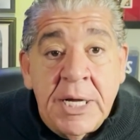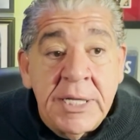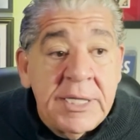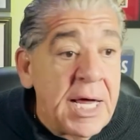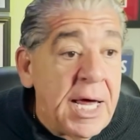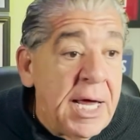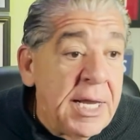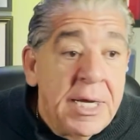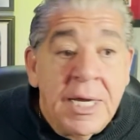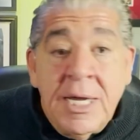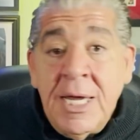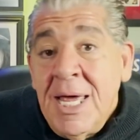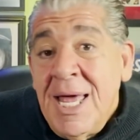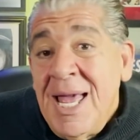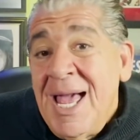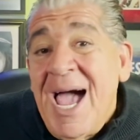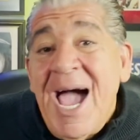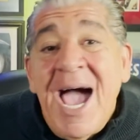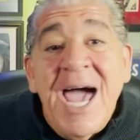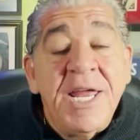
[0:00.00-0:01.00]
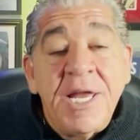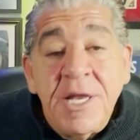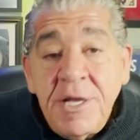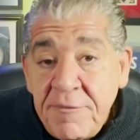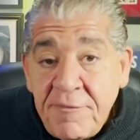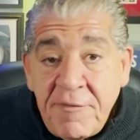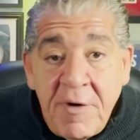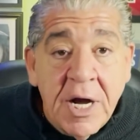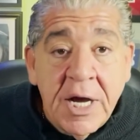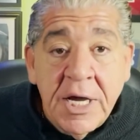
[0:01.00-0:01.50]
like that. I
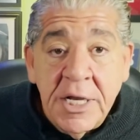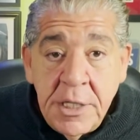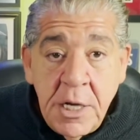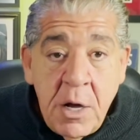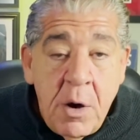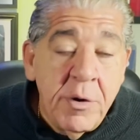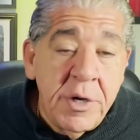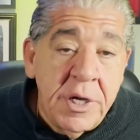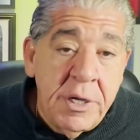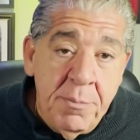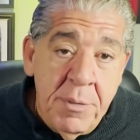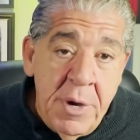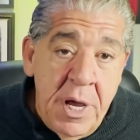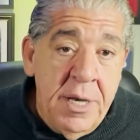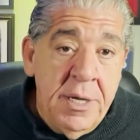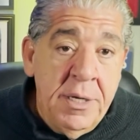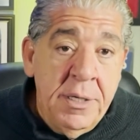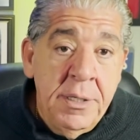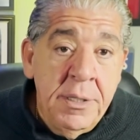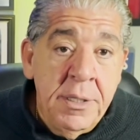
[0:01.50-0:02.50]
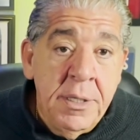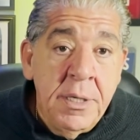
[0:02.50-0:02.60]
didn't fucking know any better.